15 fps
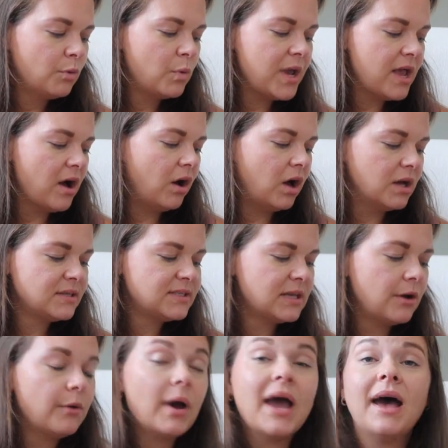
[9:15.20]
We
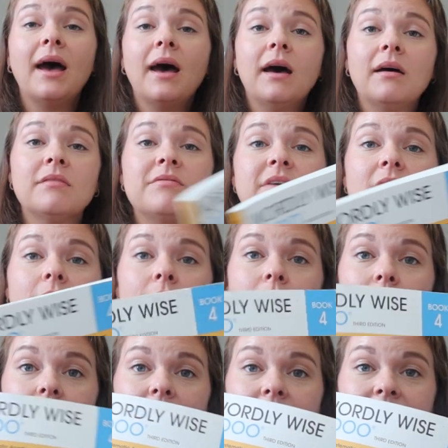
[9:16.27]
also have,
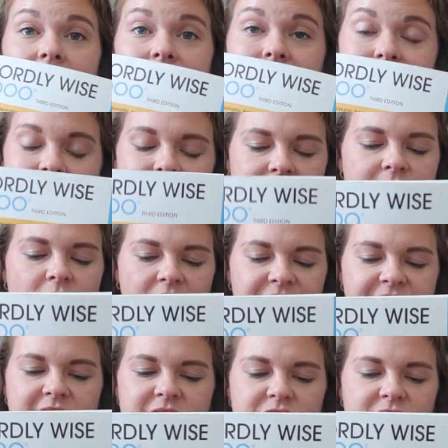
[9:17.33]
he did
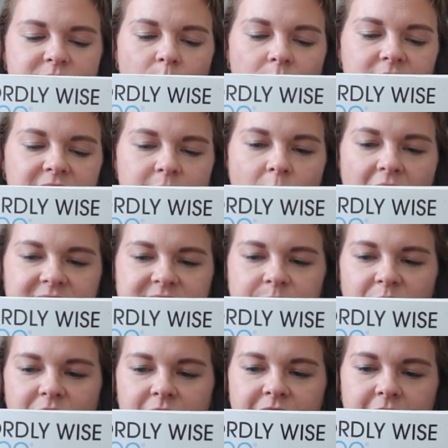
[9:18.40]
not finish his Wordly Wise
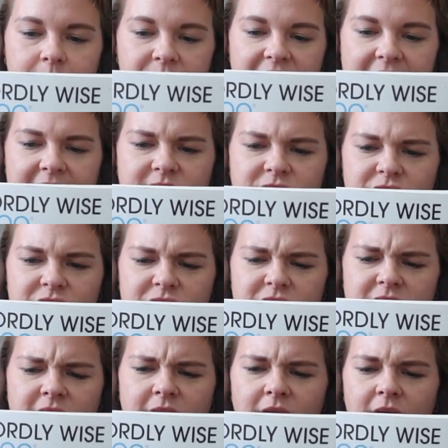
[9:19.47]
book from
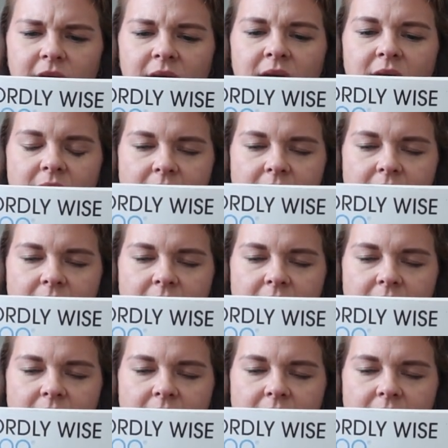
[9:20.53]
last year.